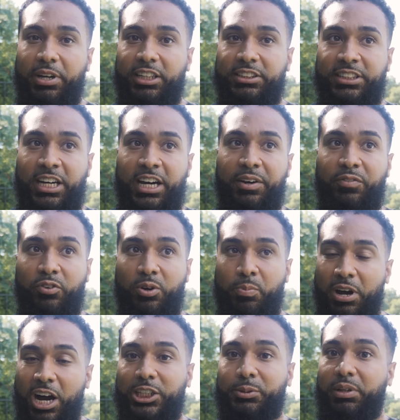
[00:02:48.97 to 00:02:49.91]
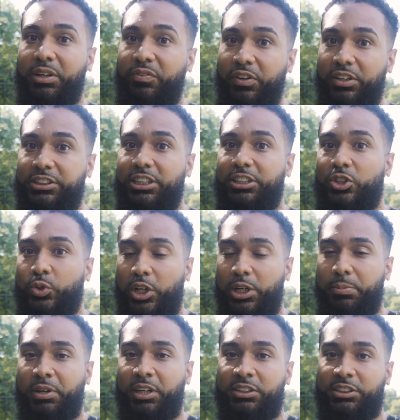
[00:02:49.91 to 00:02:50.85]
outside for approximately 15 to 20
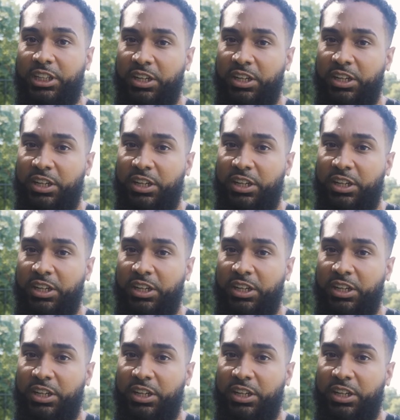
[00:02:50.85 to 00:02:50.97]
minutes,